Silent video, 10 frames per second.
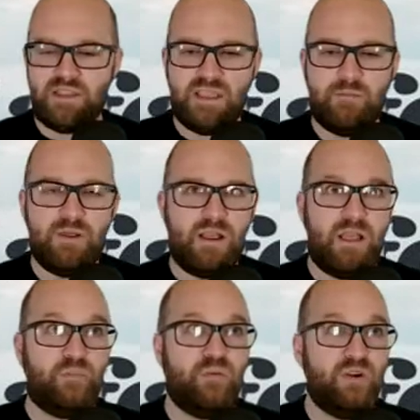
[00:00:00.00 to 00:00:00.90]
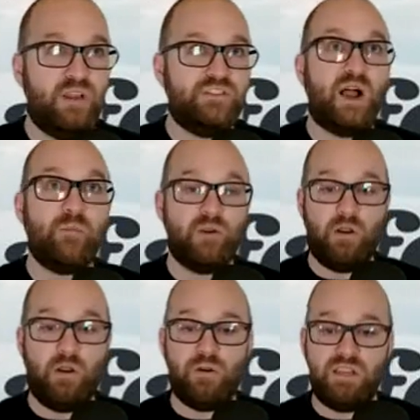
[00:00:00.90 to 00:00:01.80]
them a top
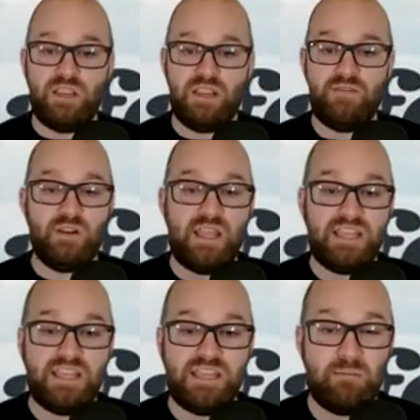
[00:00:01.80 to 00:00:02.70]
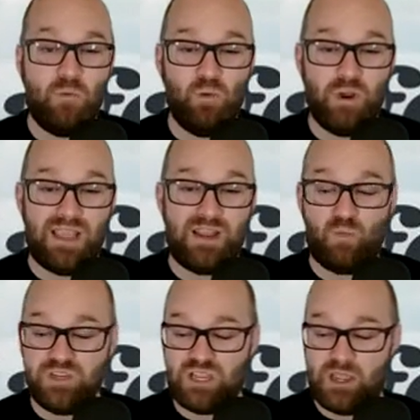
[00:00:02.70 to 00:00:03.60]
priority, even liking them more at
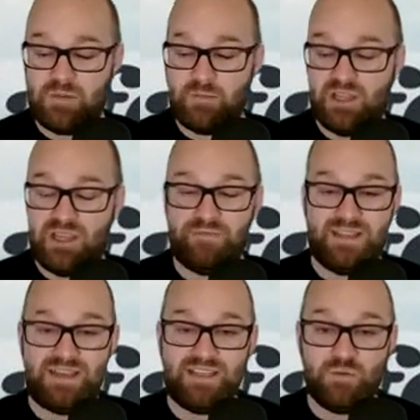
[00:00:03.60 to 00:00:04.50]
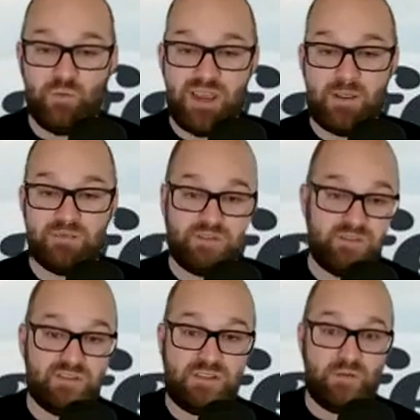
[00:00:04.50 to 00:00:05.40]
one time in my life than I did the Rams,
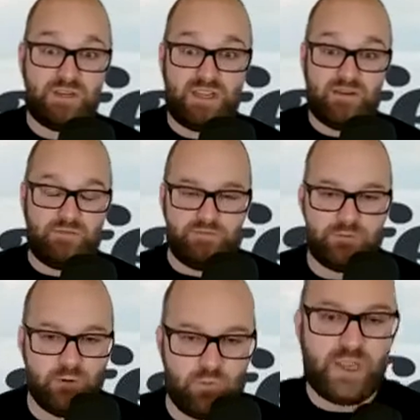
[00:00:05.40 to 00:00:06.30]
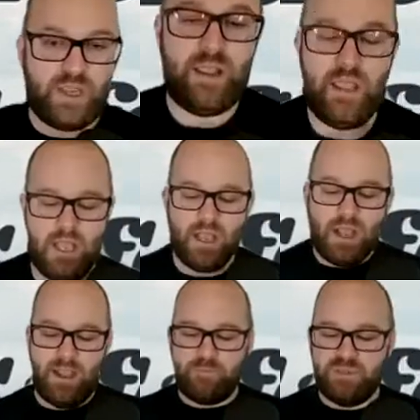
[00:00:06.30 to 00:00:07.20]
since they were kind of far away.
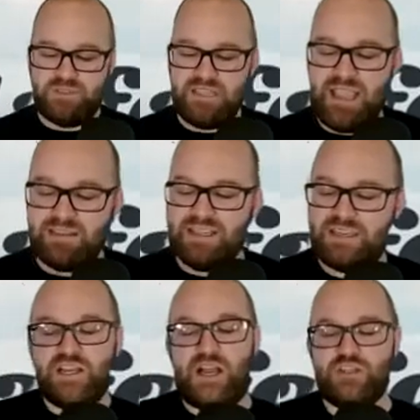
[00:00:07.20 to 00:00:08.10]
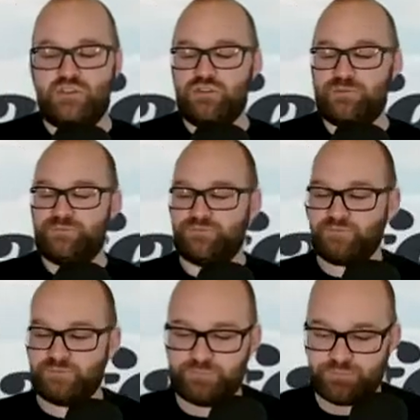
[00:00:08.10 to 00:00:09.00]
But the LA Dodgers,
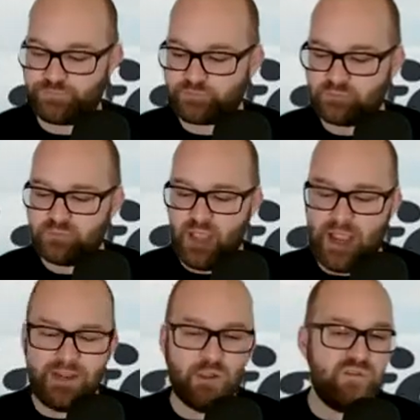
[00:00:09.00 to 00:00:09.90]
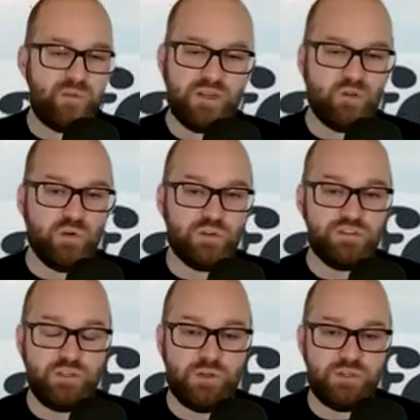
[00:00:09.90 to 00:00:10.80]
I know they've been in the World
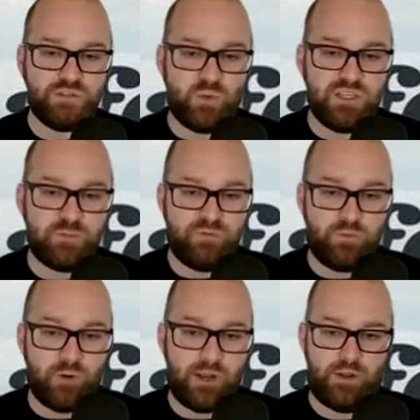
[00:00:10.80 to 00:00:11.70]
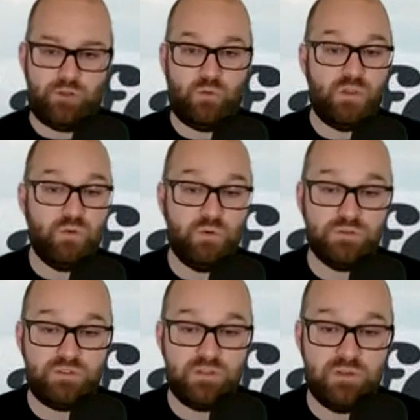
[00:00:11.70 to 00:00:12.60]
Series twice before. I know they won the World
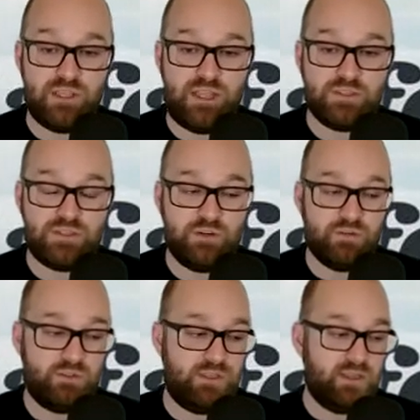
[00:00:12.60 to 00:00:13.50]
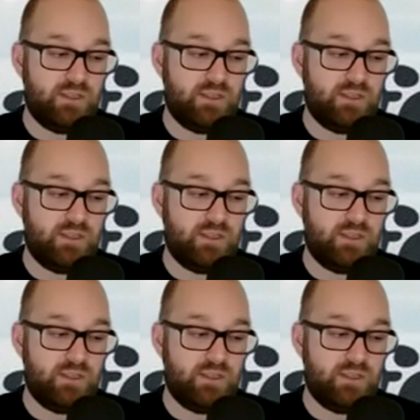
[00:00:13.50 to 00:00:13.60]
Series last year, the